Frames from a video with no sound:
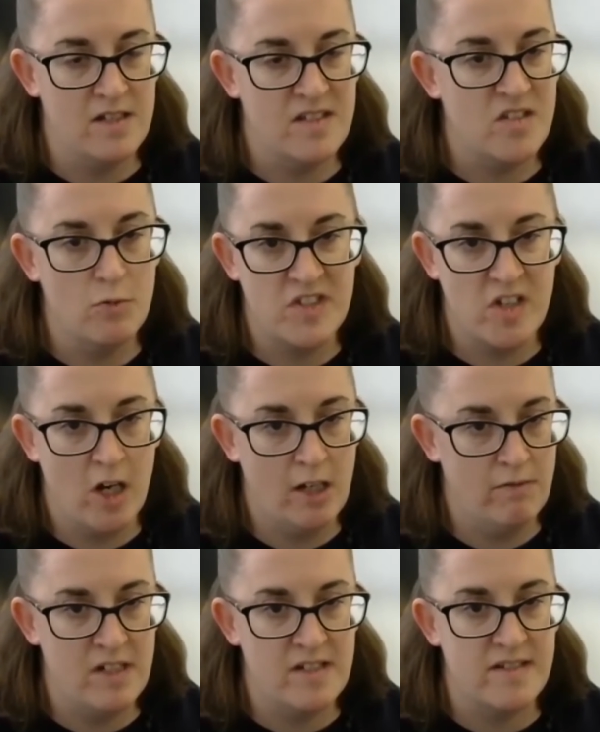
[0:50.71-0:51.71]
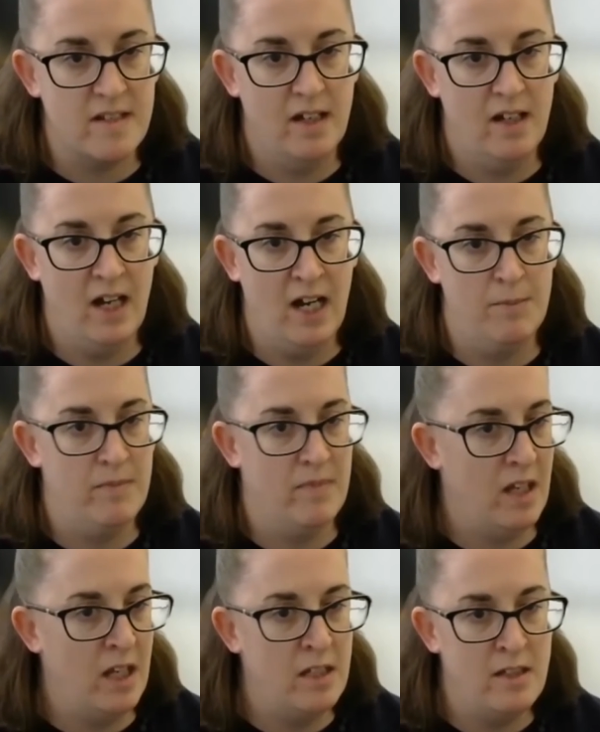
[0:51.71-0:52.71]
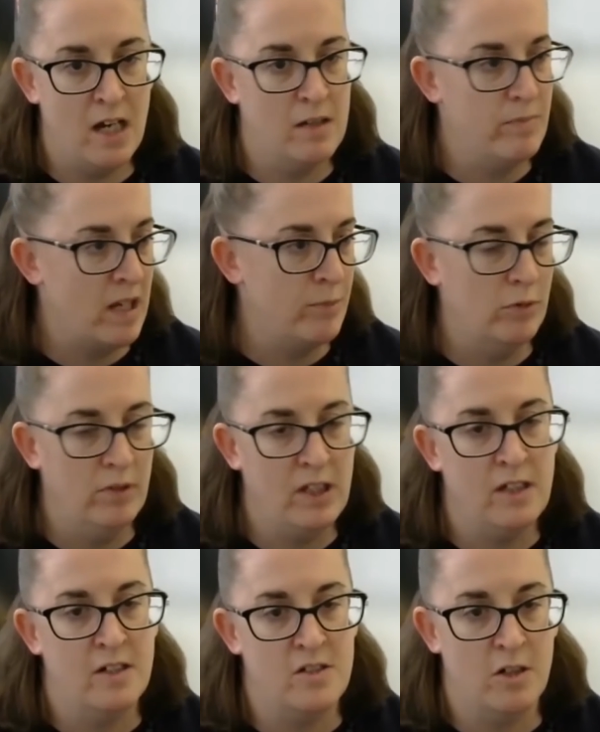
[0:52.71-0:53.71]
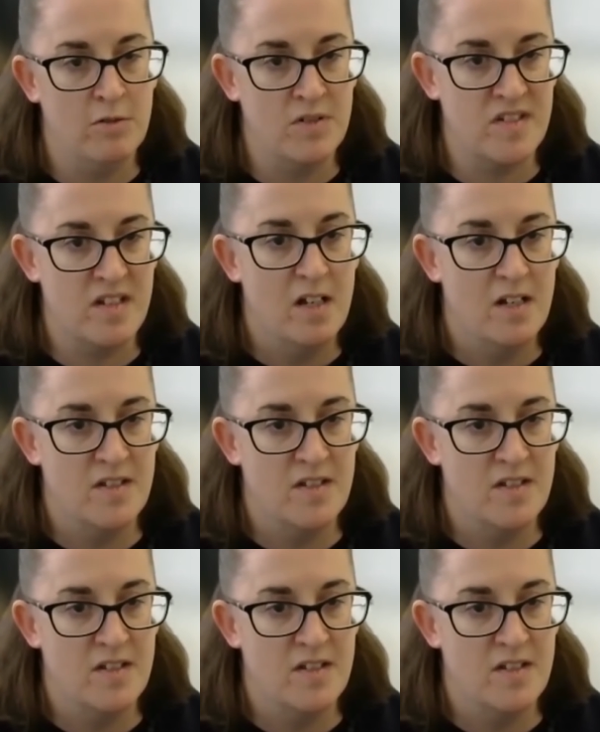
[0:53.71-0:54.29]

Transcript: suicide risk um, in young people, in adults,